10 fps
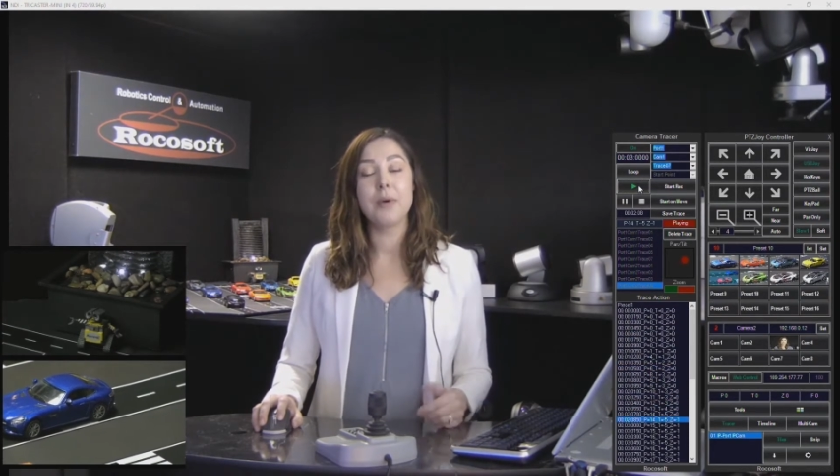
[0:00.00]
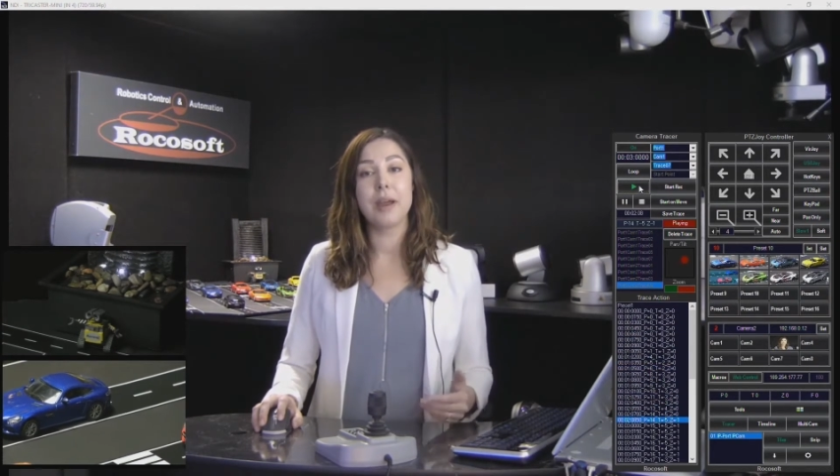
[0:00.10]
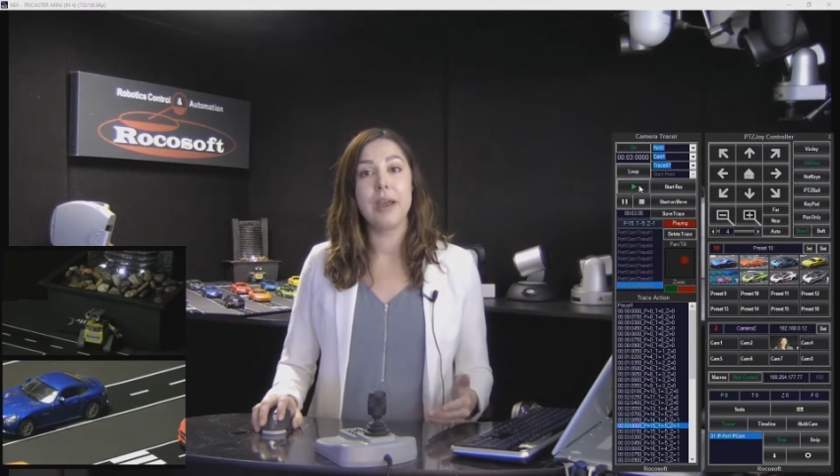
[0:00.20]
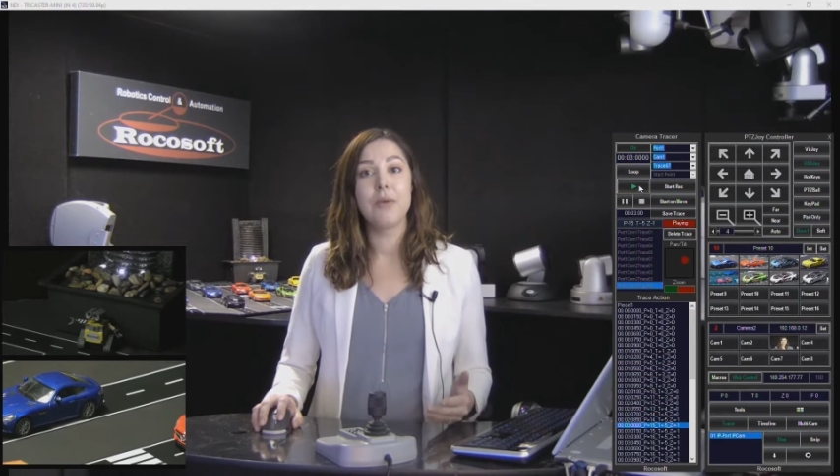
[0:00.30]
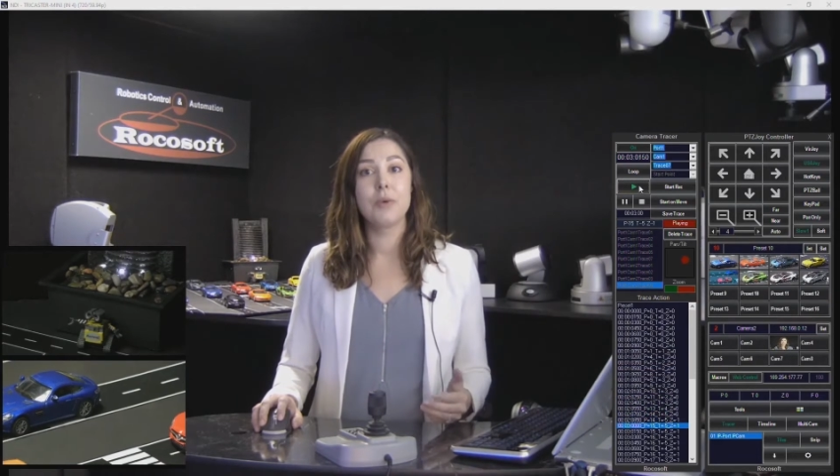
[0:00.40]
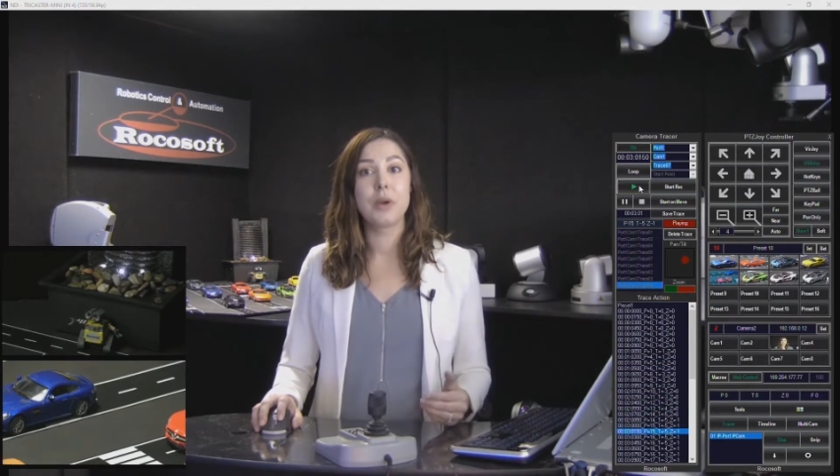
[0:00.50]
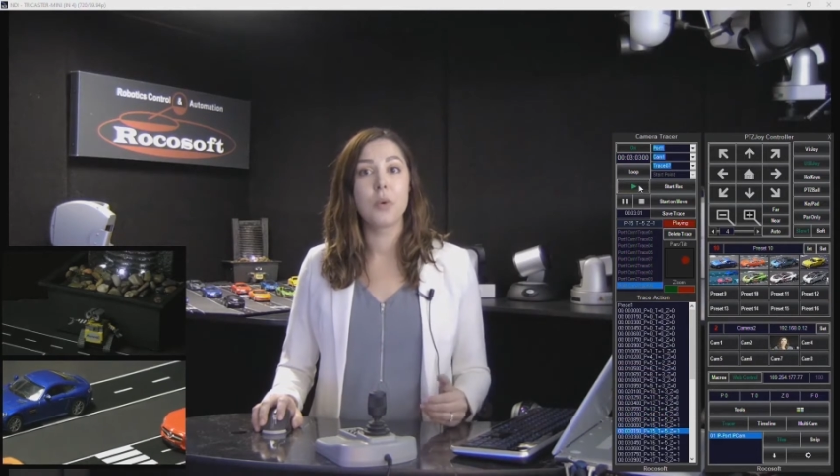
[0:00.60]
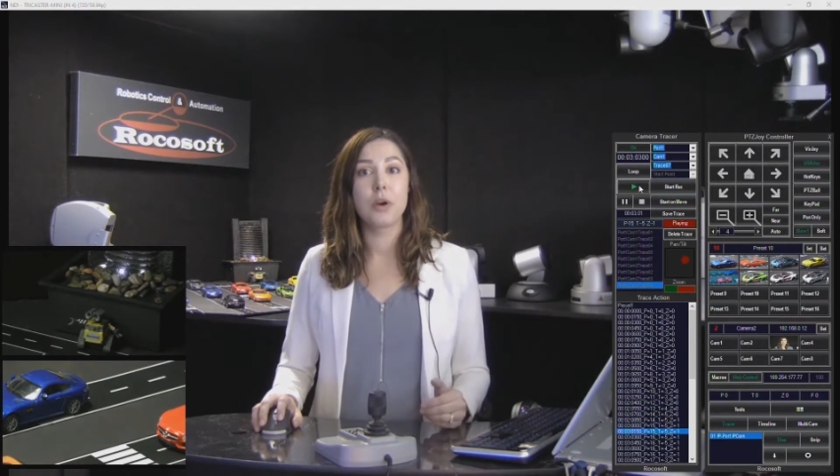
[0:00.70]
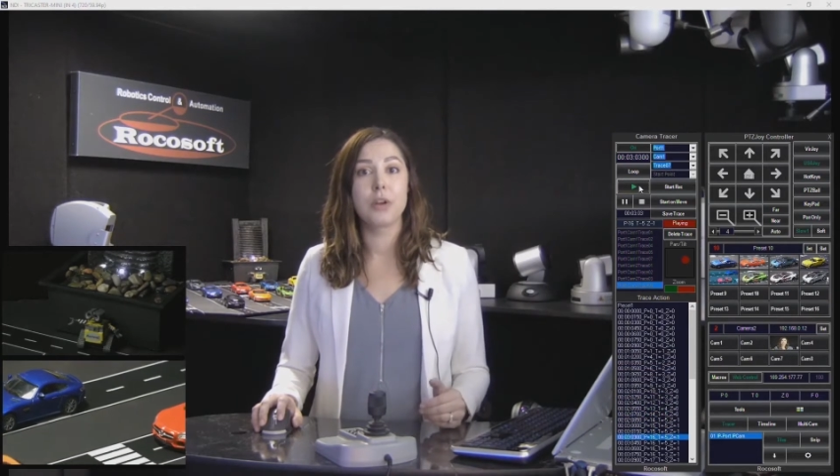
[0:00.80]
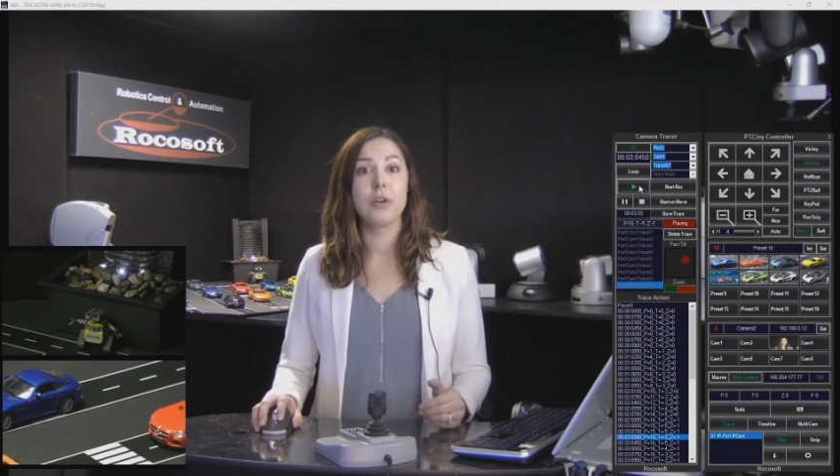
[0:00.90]
what I had
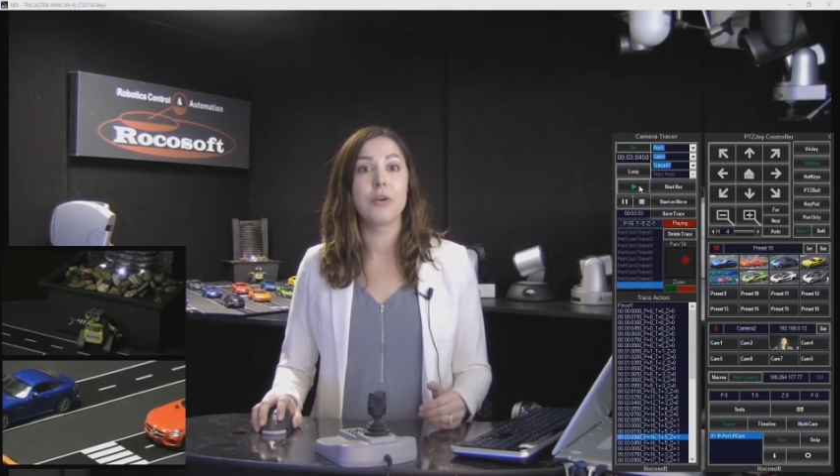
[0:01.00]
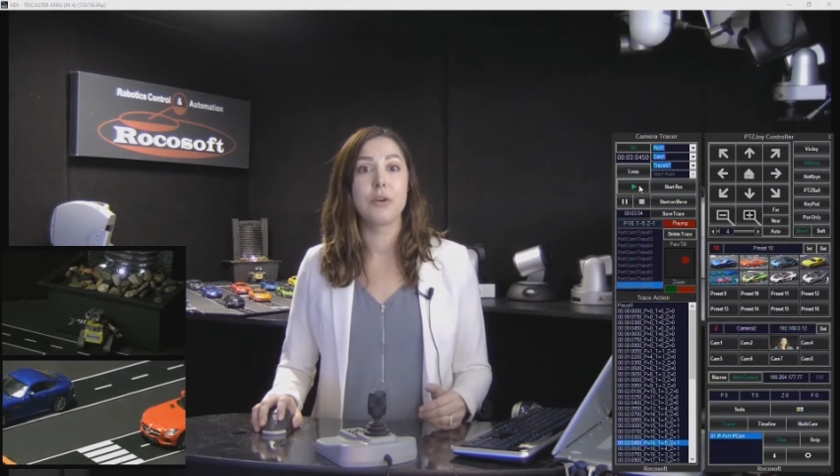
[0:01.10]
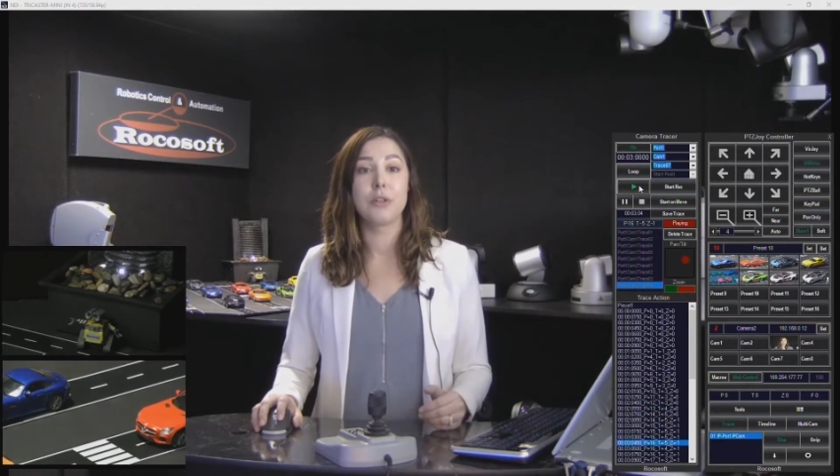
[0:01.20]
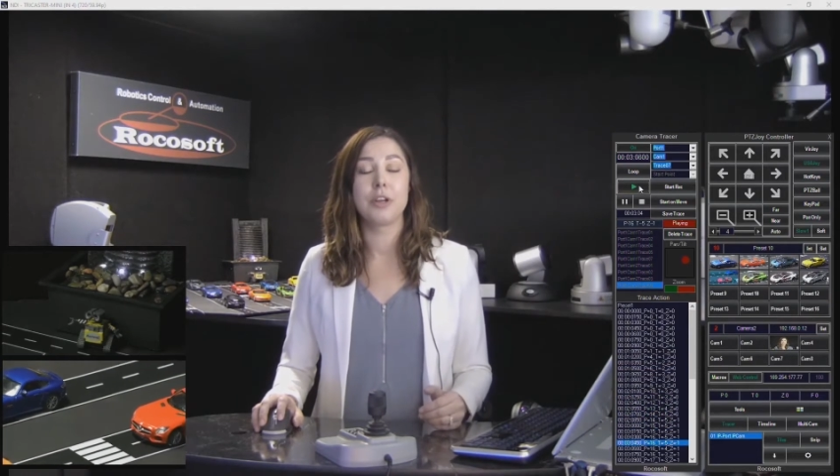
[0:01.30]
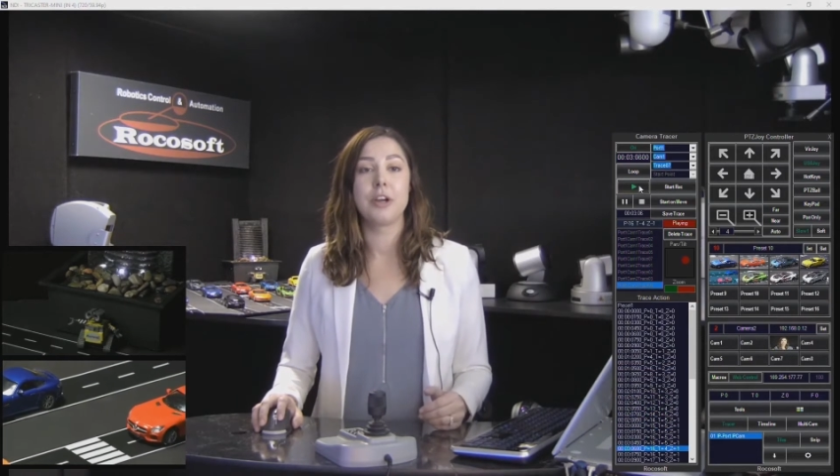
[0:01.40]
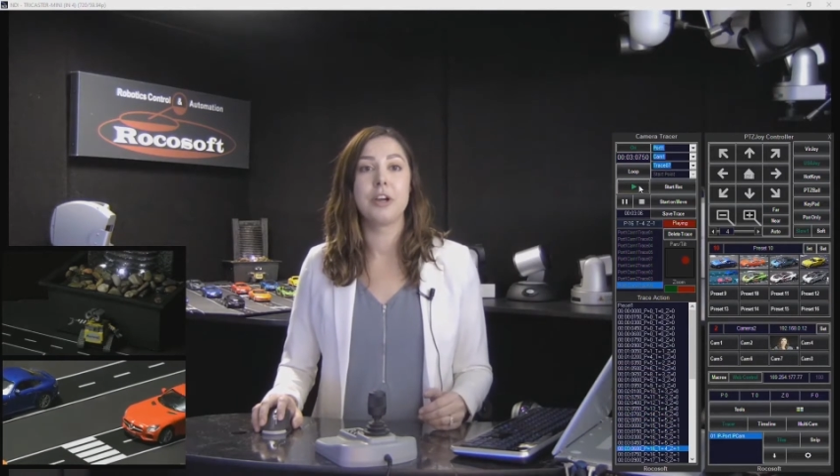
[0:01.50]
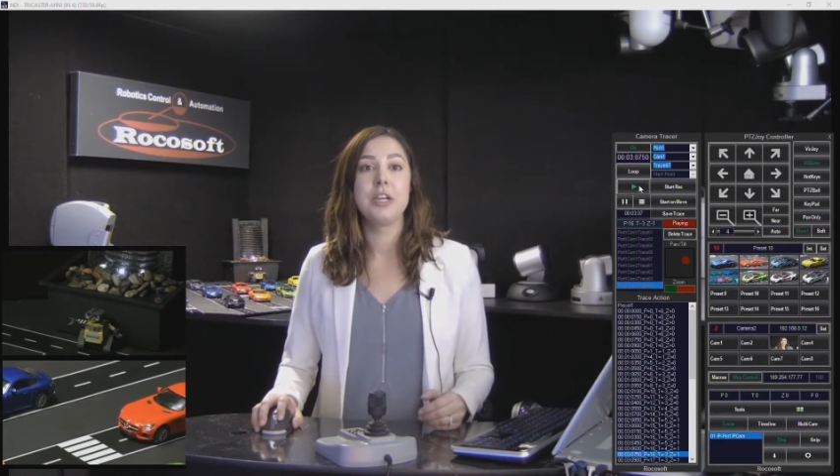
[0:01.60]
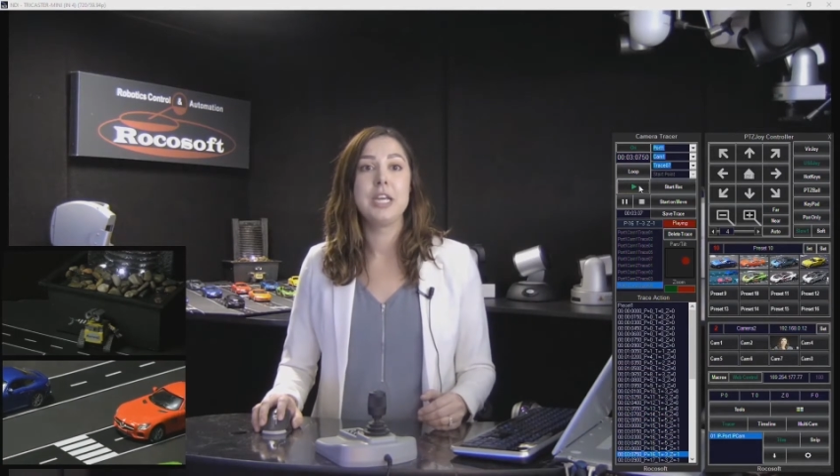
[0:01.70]
recorded earlier.